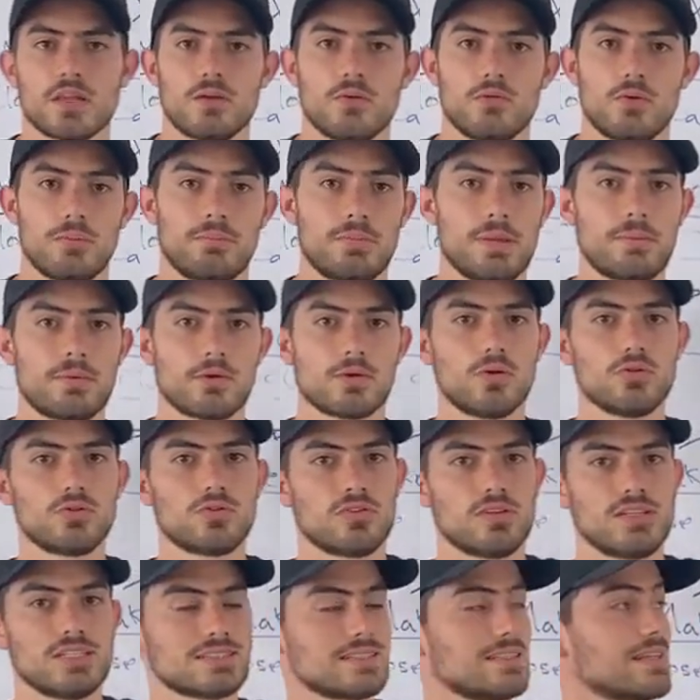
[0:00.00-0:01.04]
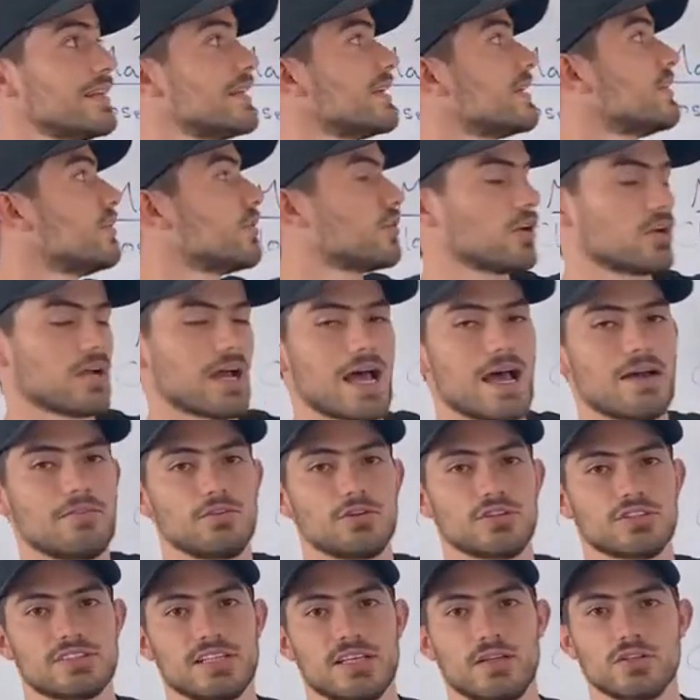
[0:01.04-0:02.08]
When people go to this link, you gotta have
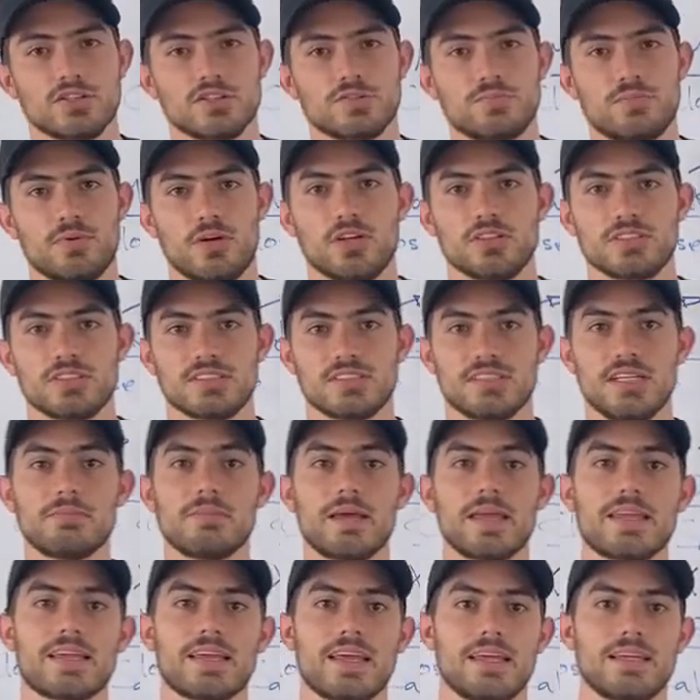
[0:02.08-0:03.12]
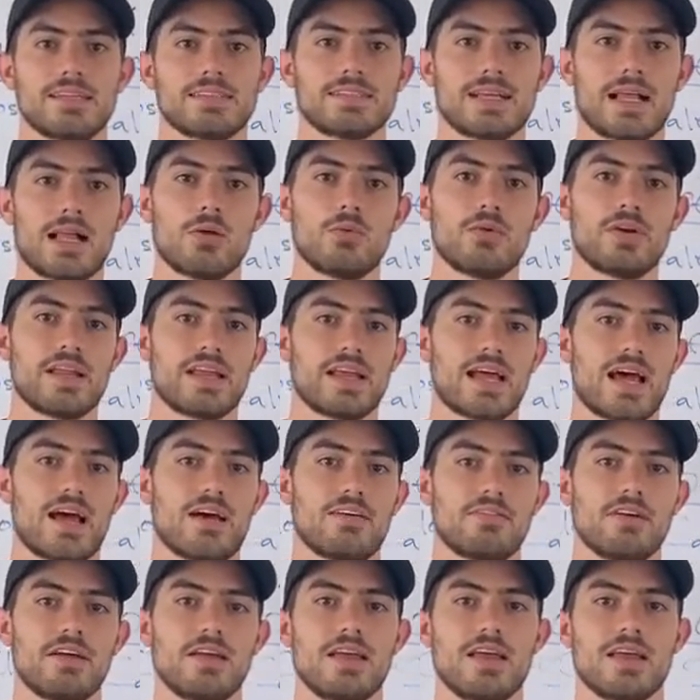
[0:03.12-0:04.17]
your sales process. In my case, I already
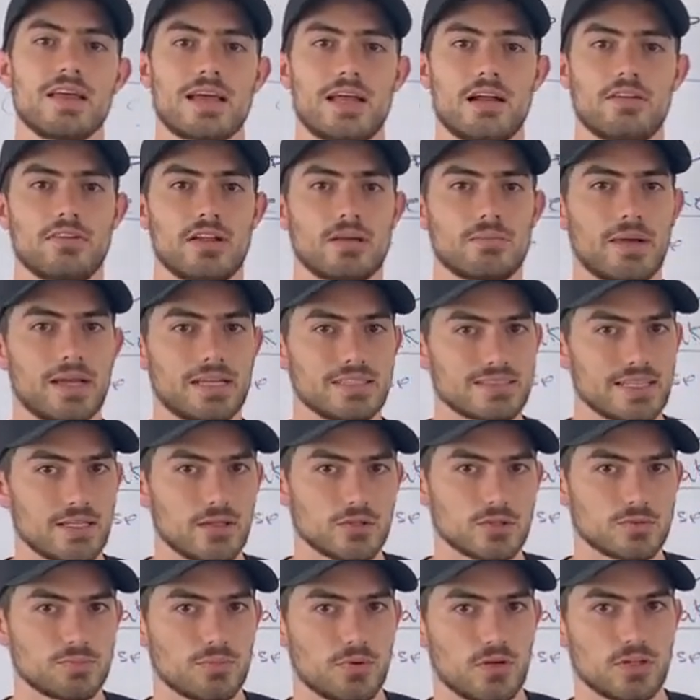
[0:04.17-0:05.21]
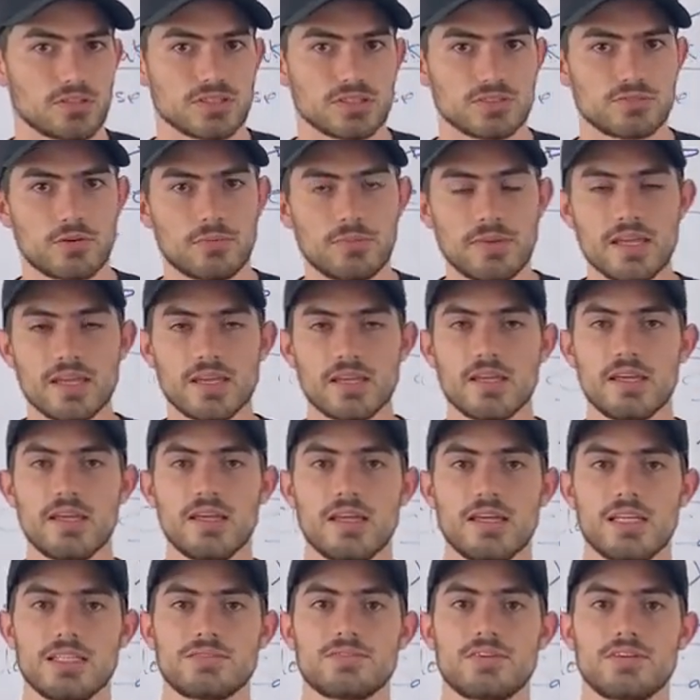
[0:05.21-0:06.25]
have kind of like my sales process. For me,
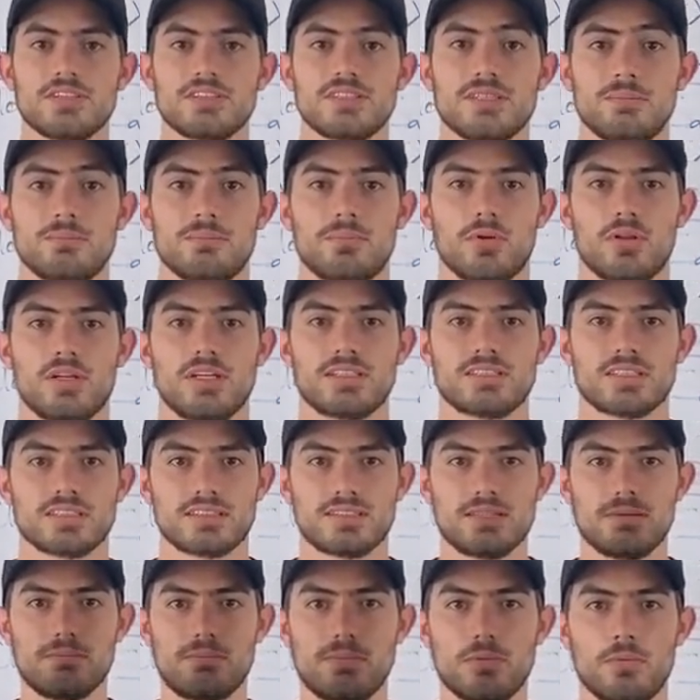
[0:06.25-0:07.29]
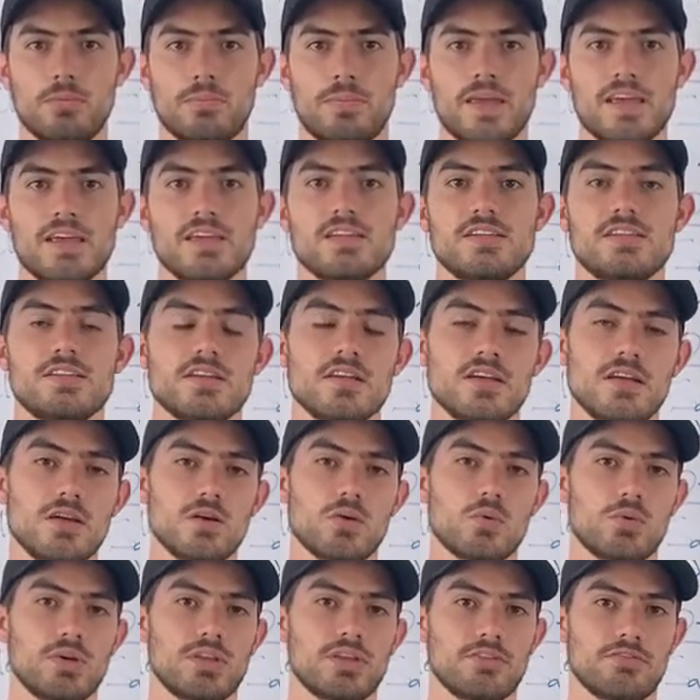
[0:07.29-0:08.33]
it's very simple. It's a simple page
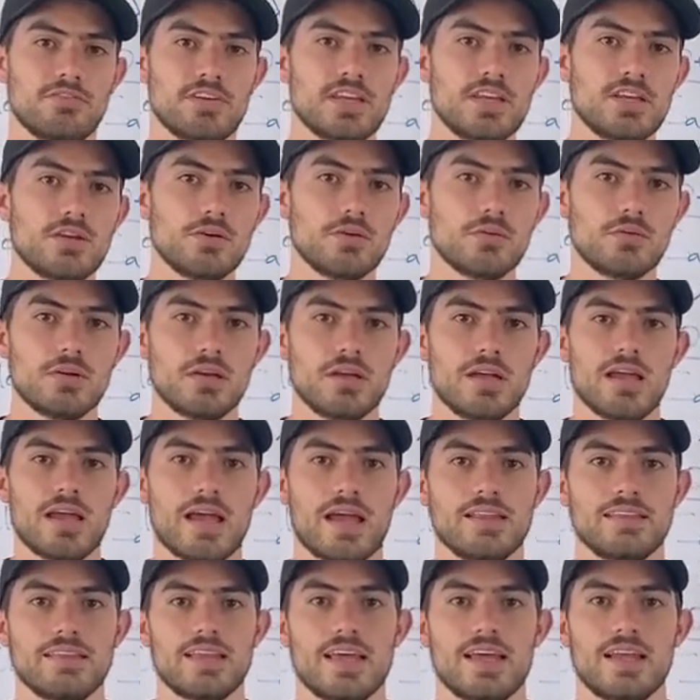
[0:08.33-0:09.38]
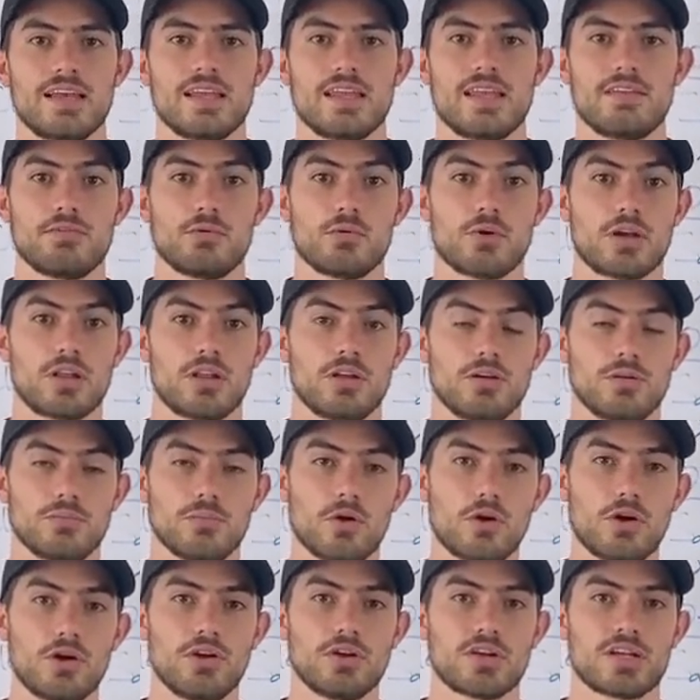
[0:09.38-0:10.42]
with a video, and then if you wanna learn
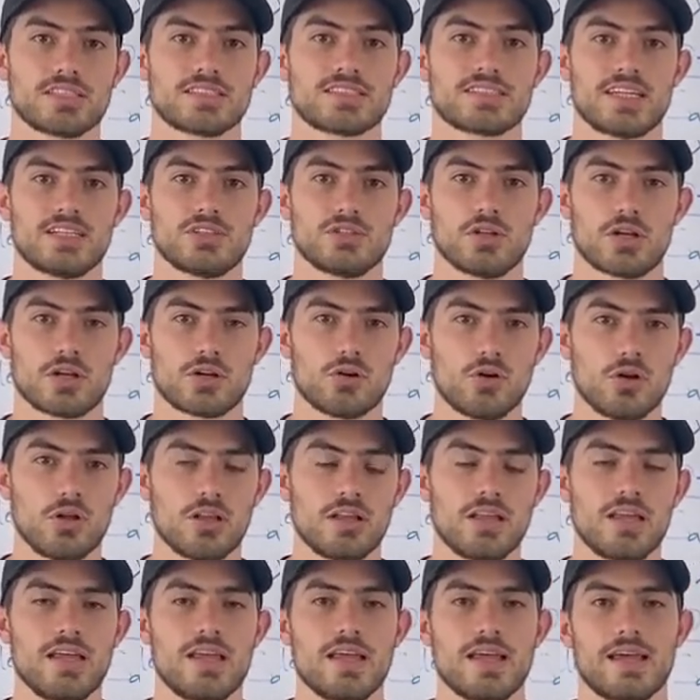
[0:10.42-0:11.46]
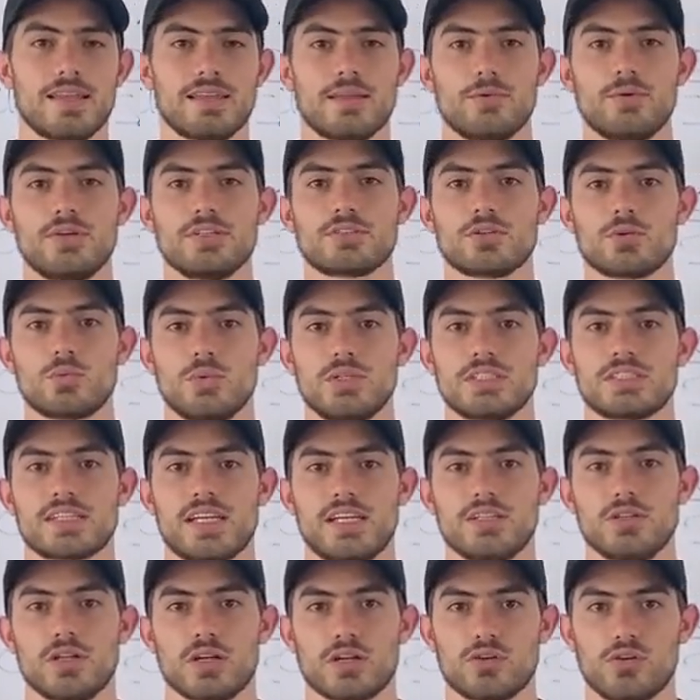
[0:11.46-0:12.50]
more, you can schedule a call. And the reason we
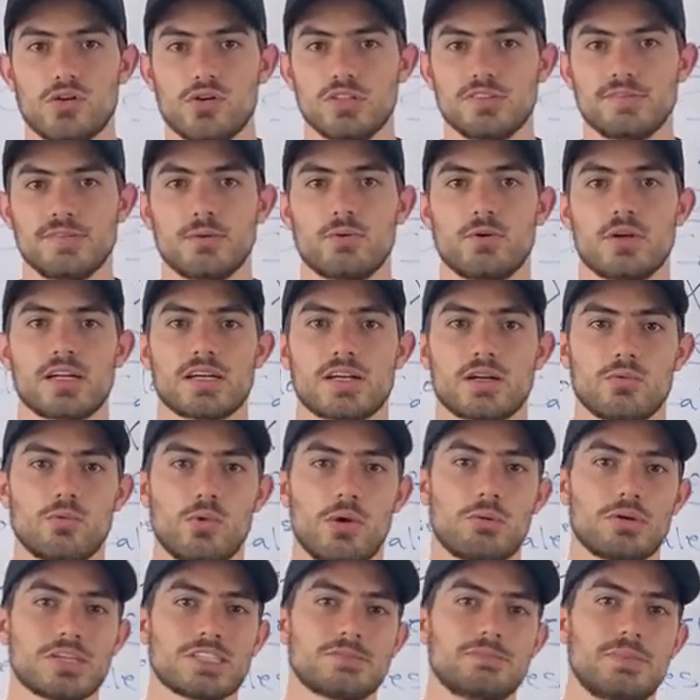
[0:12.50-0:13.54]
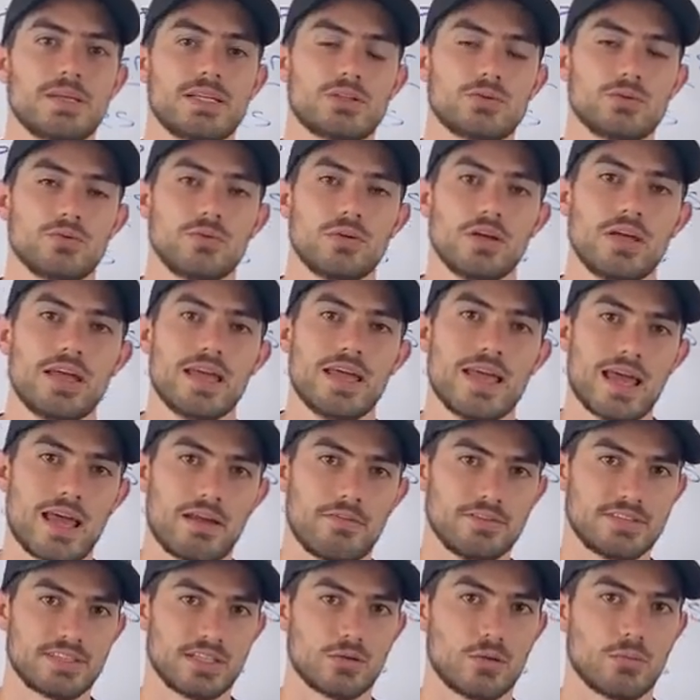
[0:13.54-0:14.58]
schedule a call is we wanna speak to
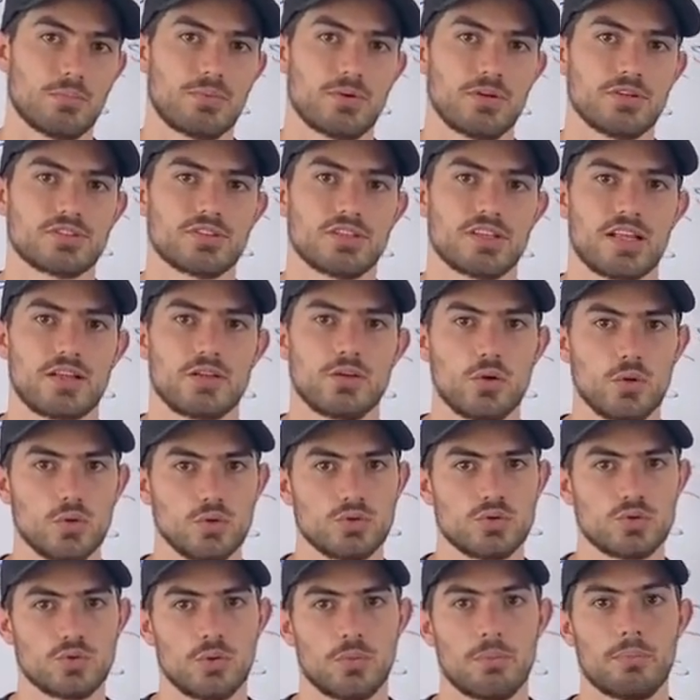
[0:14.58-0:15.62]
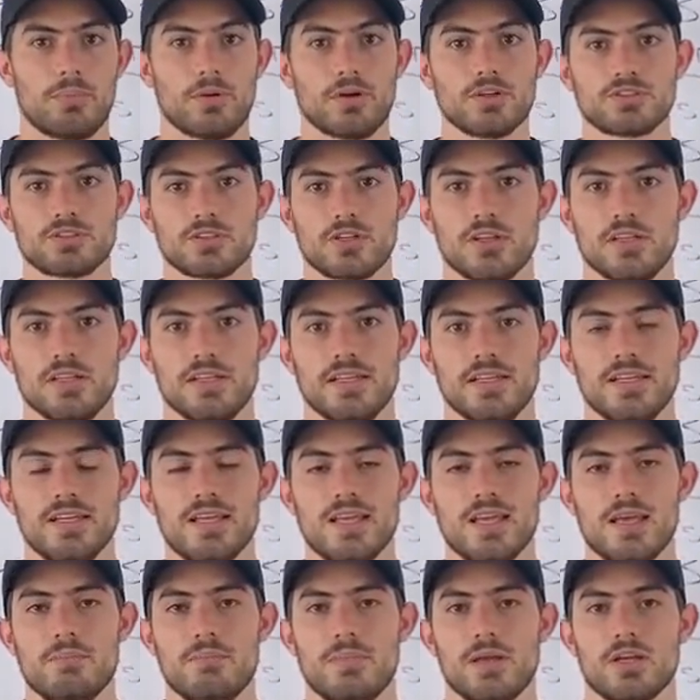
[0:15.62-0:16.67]
every single person that goes through personally,
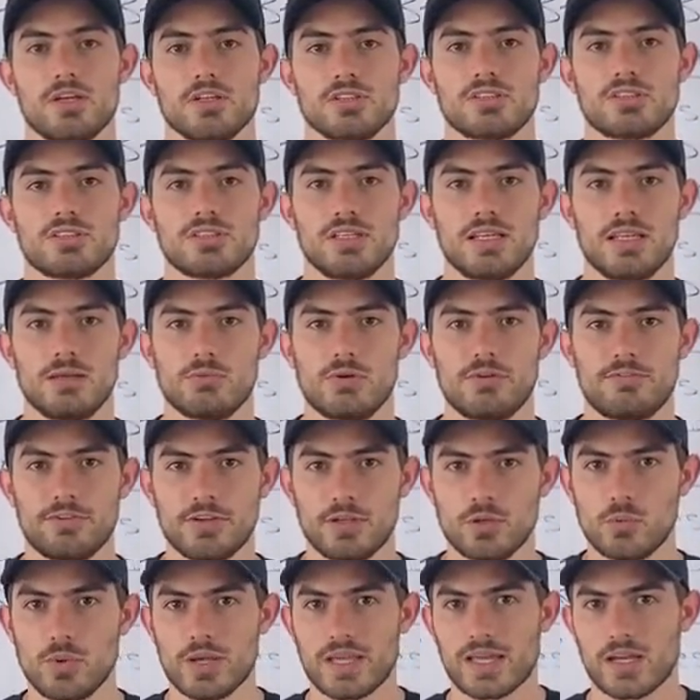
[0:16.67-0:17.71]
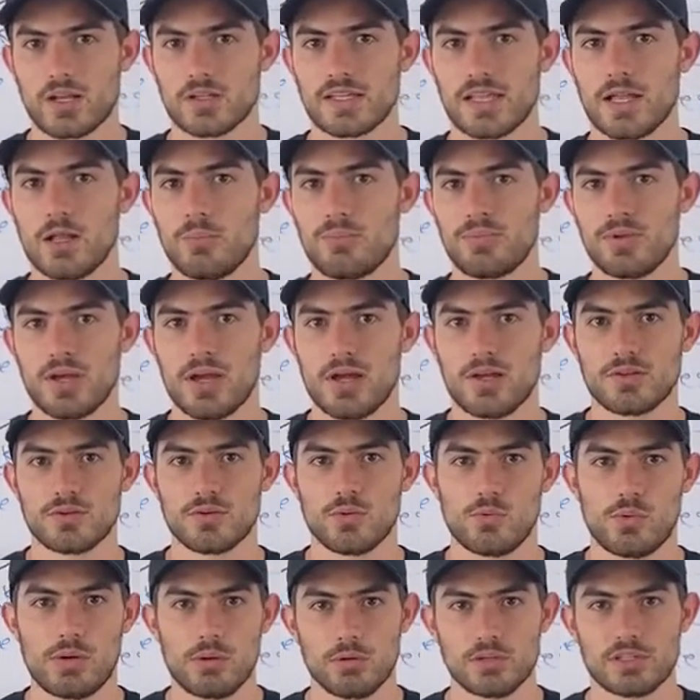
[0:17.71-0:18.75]
because if we feel we cannot help you
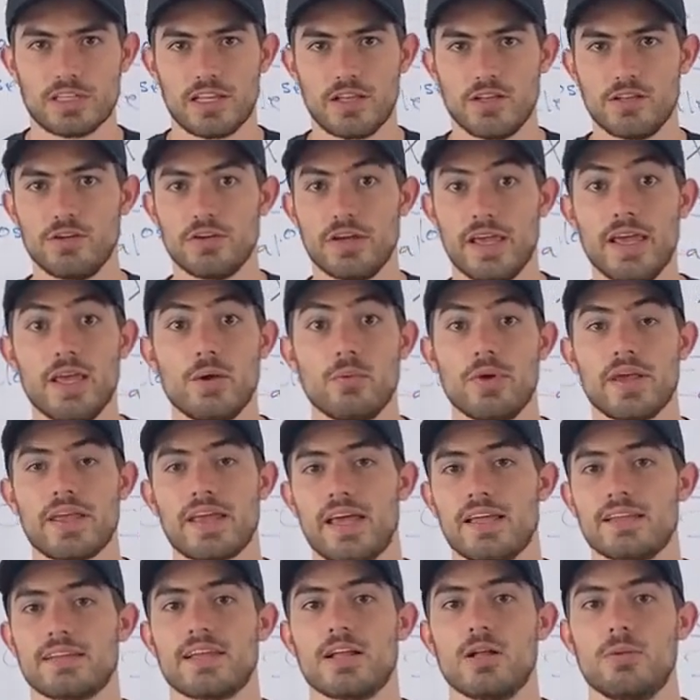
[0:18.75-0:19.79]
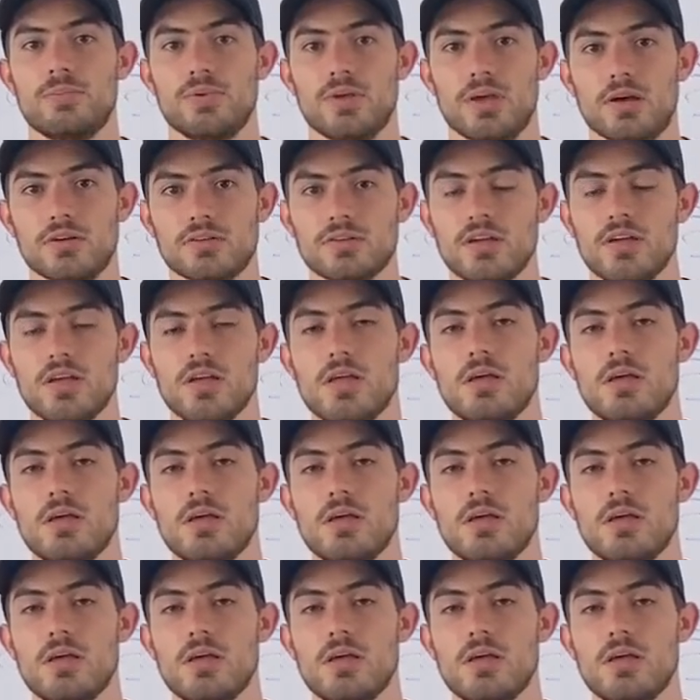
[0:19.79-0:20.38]
out, we will tell you, hey, we can't help you out.